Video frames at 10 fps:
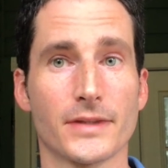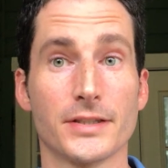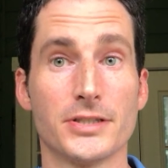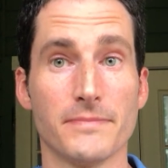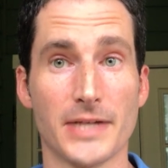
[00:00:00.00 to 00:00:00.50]

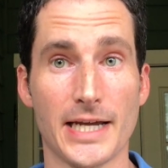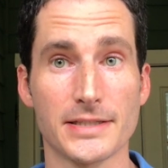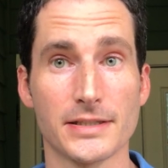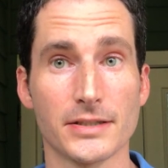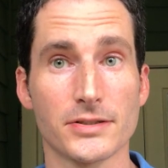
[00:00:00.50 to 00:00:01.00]

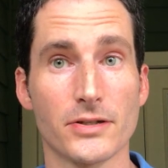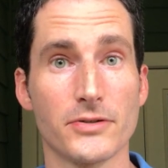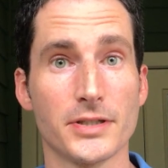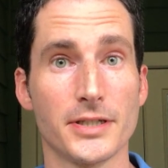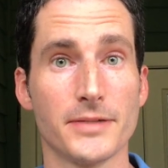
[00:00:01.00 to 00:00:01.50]
gymnastics
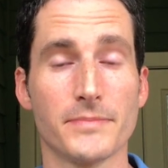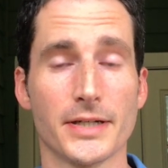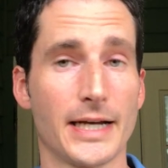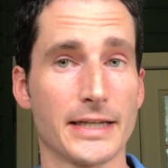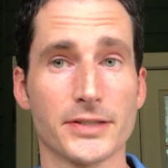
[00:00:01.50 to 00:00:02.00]
going on,
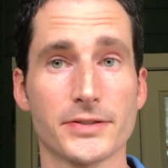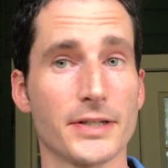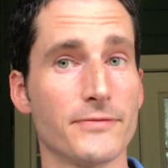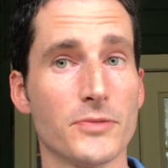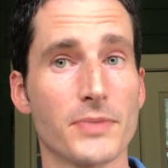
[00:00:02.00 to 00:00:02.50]
but I guess
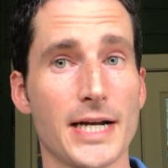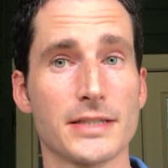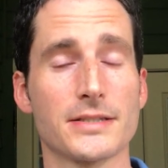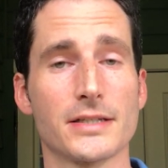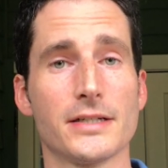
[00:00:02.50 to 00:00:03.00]
if you
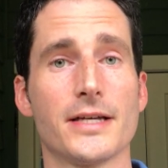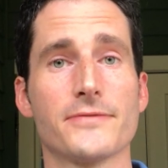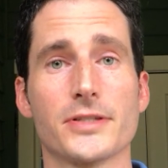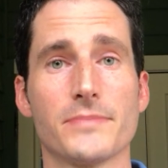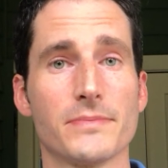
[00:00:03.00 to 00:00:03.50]
practice it
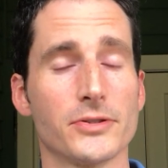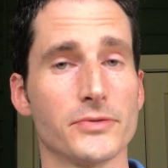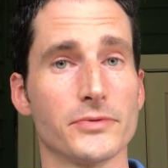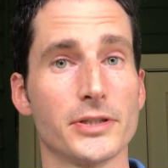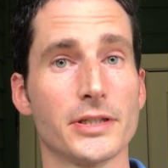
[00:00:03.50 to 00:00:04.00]
enough, some people
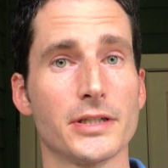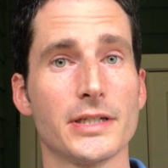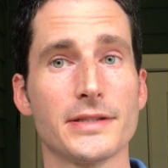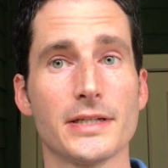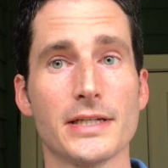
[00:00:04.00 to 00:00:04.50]
are really
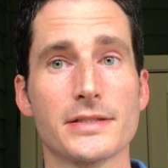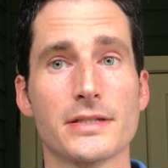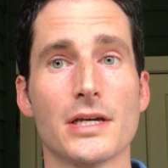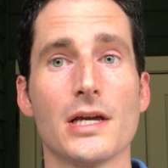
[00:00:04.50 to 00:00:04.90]
good at this.